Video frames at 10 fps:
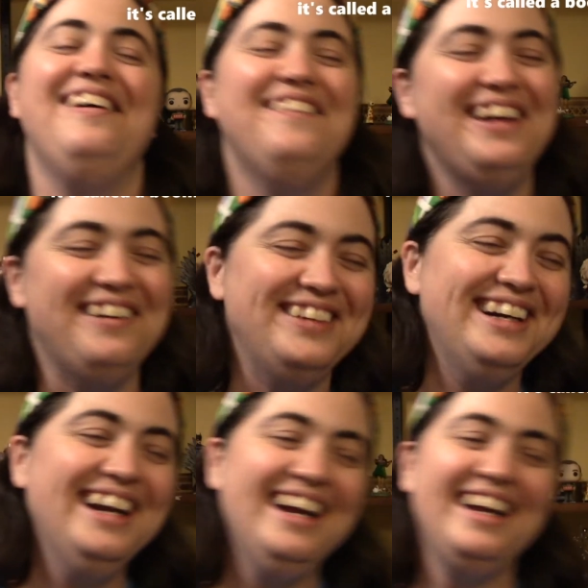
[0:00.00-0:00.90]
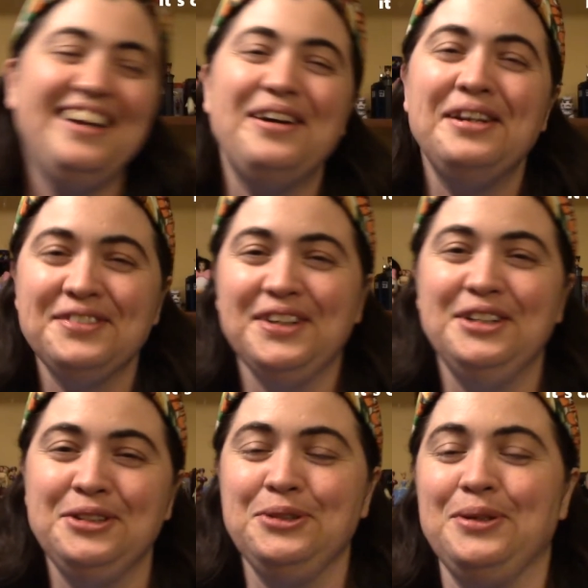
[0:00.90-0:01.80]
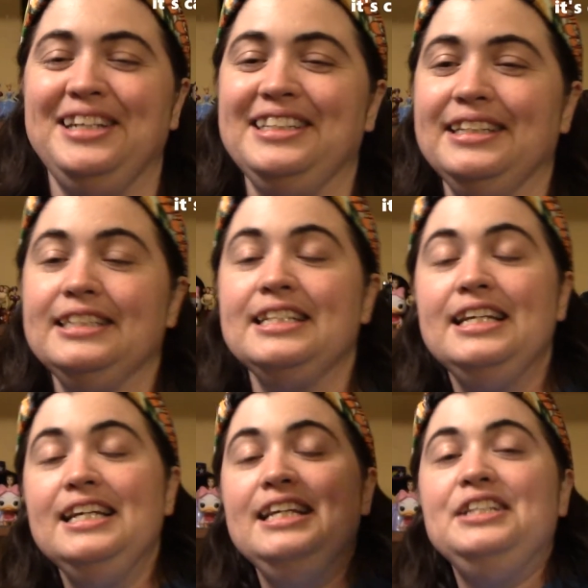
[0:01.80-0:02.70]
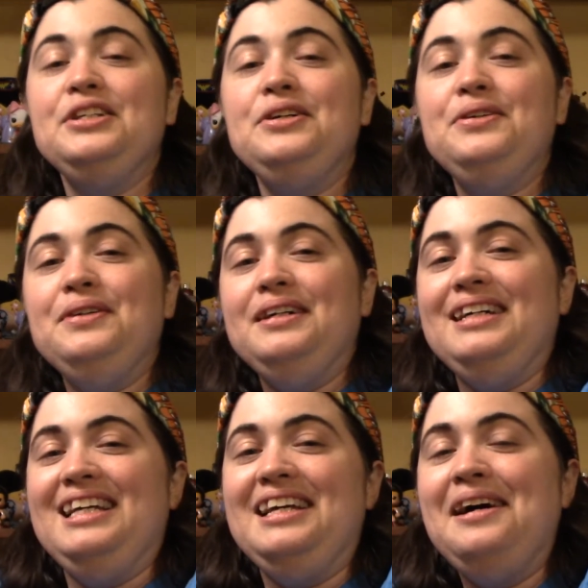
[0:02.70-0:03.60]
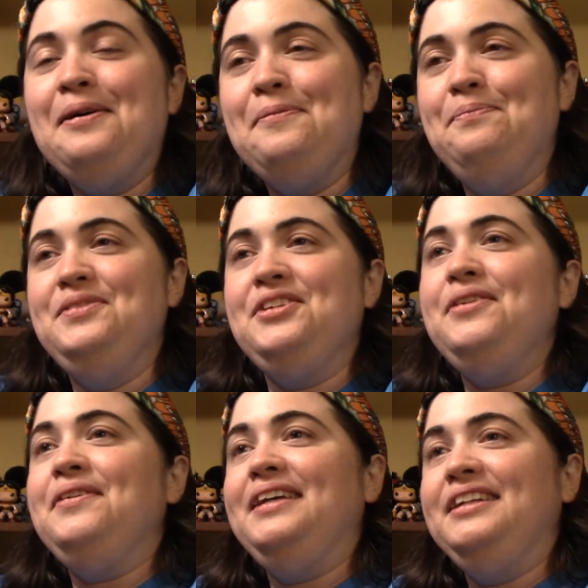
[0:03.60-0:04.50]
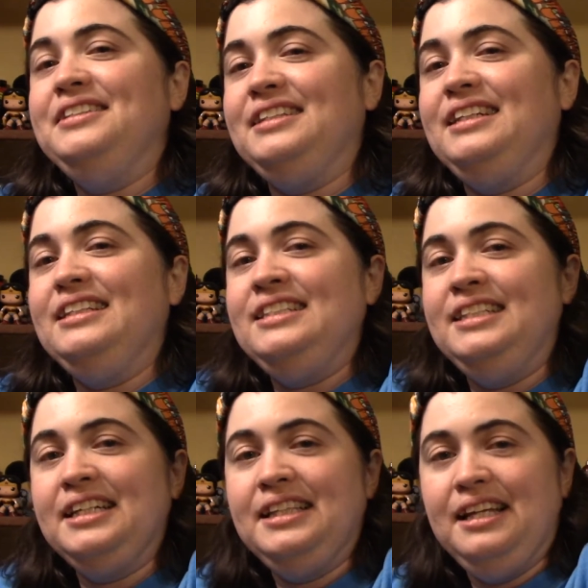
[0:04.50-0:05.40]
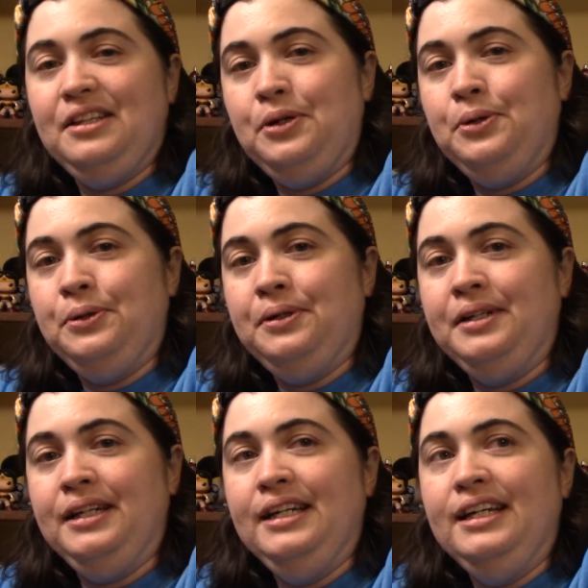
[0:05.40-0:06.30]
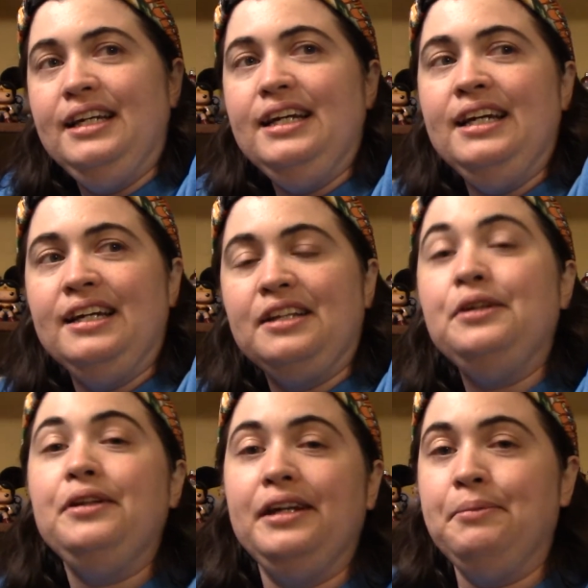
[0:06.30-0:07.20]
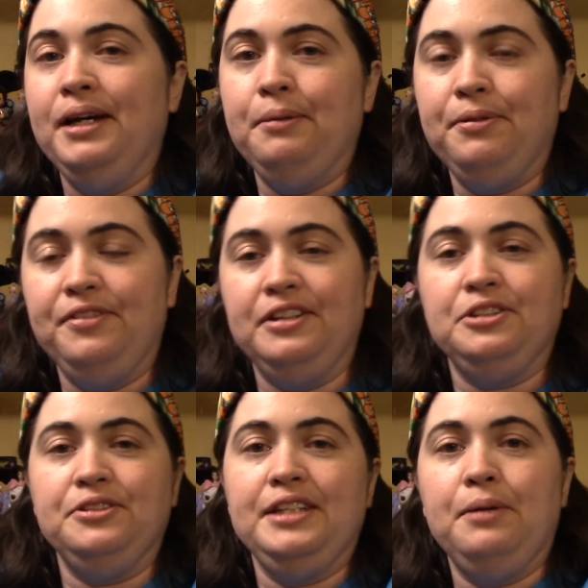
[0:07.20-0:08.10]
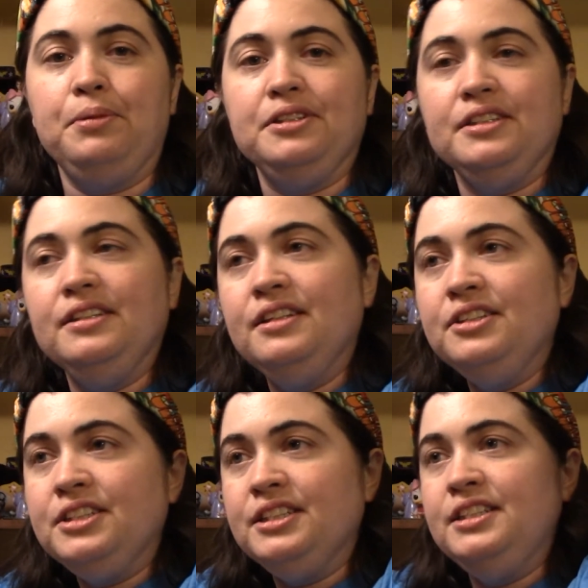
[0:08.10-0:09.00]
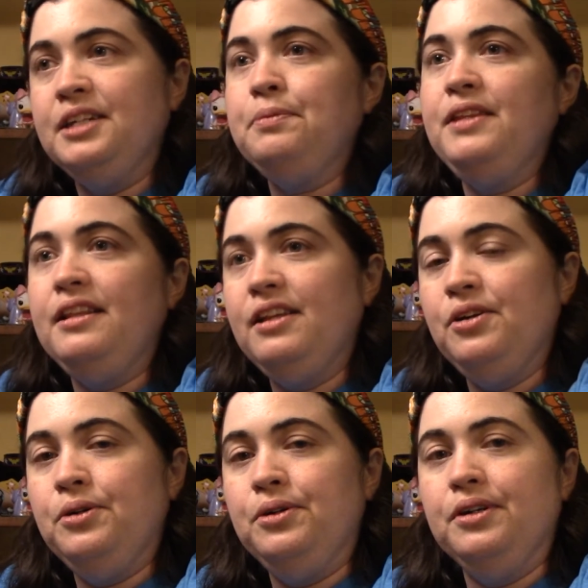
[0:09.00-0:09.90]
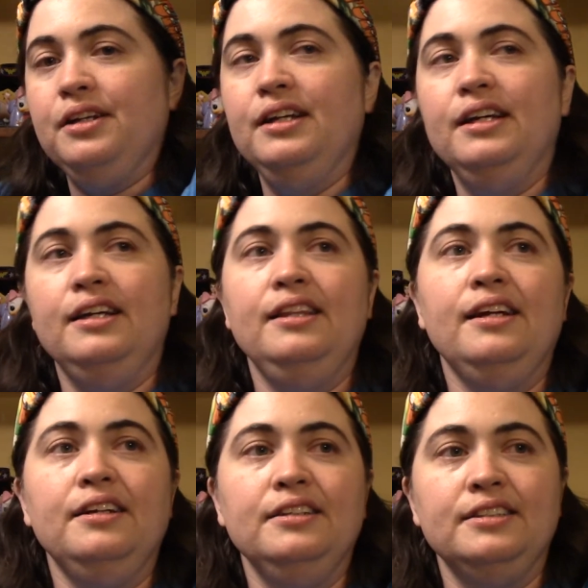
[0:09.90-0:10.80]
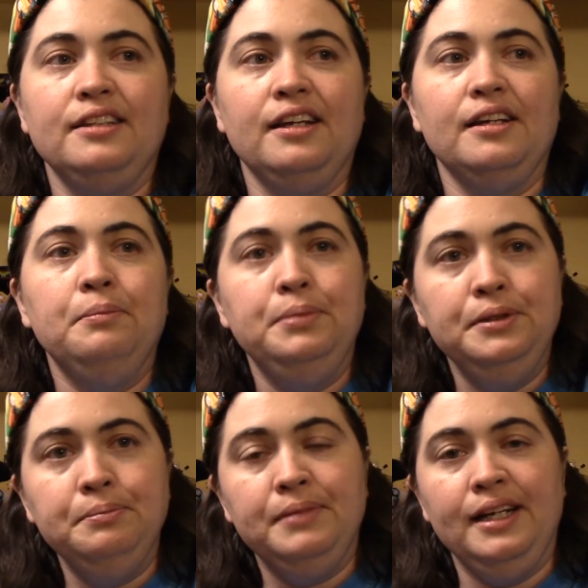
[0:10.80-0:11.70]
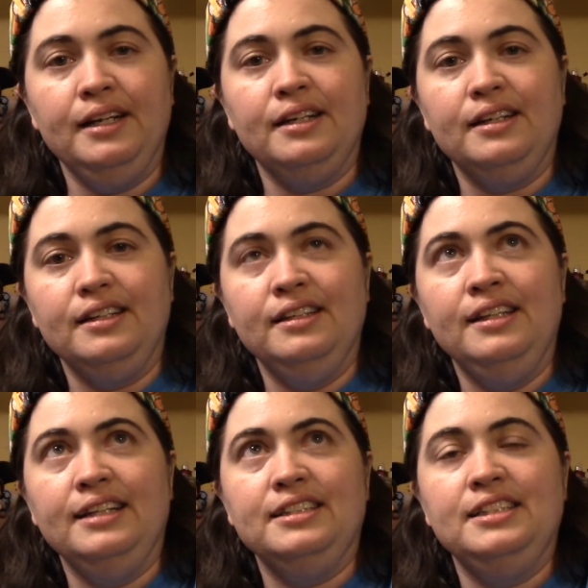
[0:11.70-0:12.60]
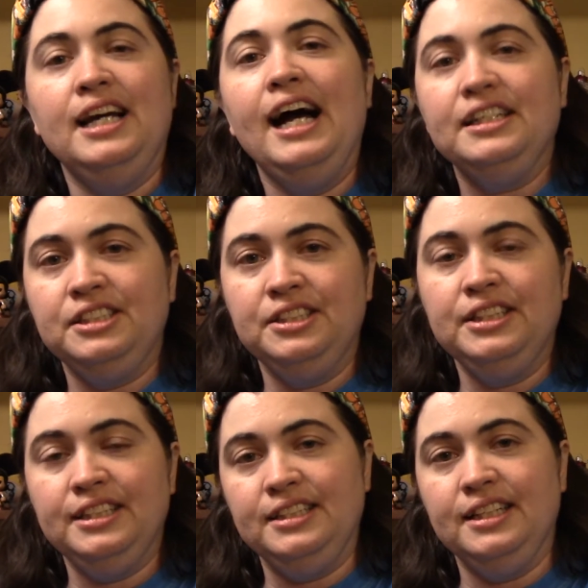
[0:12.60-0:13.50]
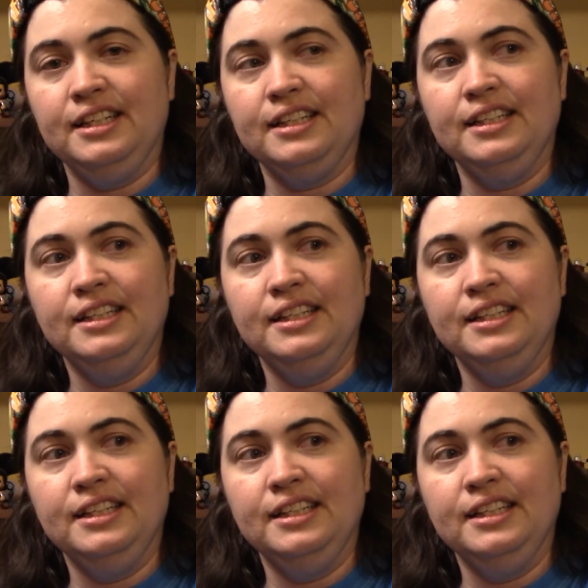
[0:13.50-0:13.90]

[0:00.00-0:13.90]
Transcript: whatever, as far as who's watching this. So, uh, um, so anyway, there's like the stick that they hold and clearly I'm not a professional sound person. There's the stick that they hold. There's like a boom mic that's attached to the stick.